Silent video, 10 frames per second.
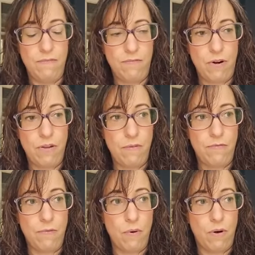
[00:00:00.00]
for,
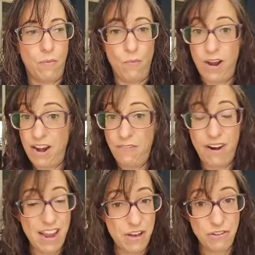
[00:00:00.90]
for
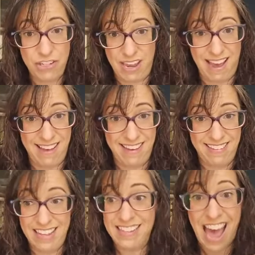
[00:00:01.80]
whatever ails you
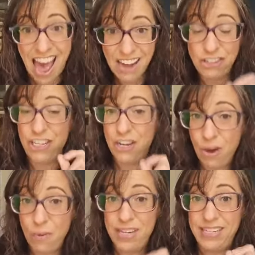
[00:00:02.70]
that's actually
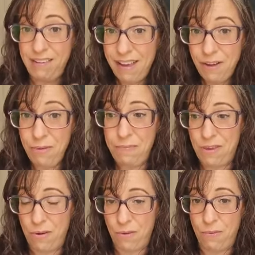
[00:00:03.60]
going to help
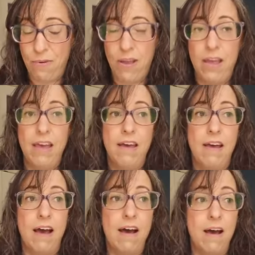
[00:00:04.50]
you
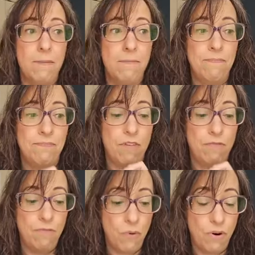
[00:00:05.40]
um,
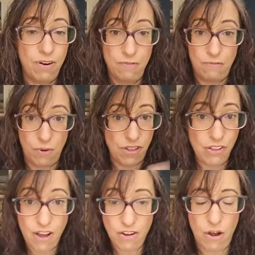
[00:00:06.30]
for, for the
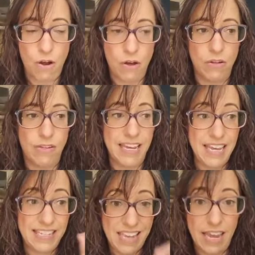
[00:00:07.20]
long haul,
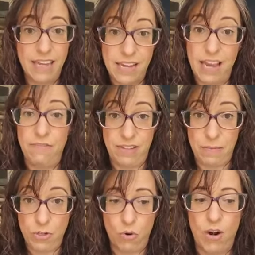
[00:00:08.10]
it's anti
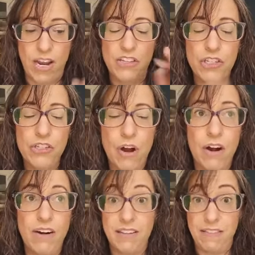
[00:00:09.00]
inflammatory.
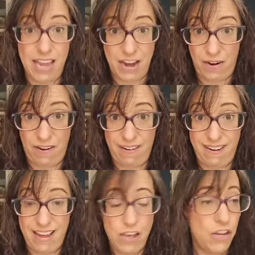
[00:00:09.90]
Start there.
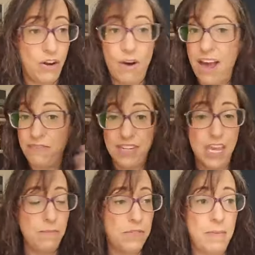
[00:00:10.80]
You don't have to
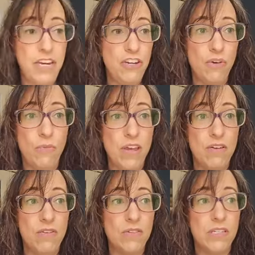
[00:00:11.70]
keep spinning your
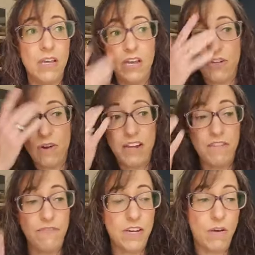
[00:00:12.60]
wheels trying
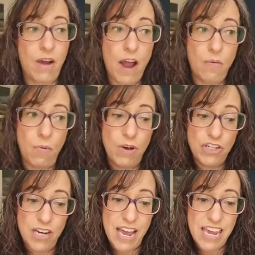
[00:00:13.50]
to figure out, well, what
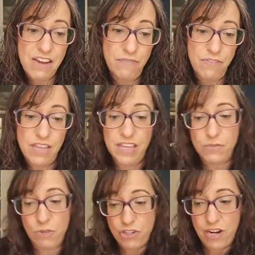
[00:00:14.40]
should I eat for
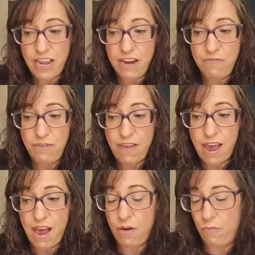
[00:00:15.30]
this? What should I eat for
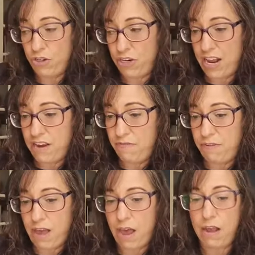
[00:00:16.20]
that? What should I eat for
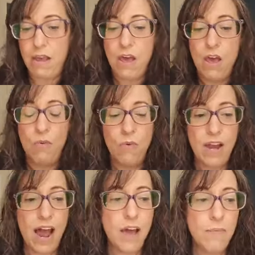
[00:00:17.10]
that? When I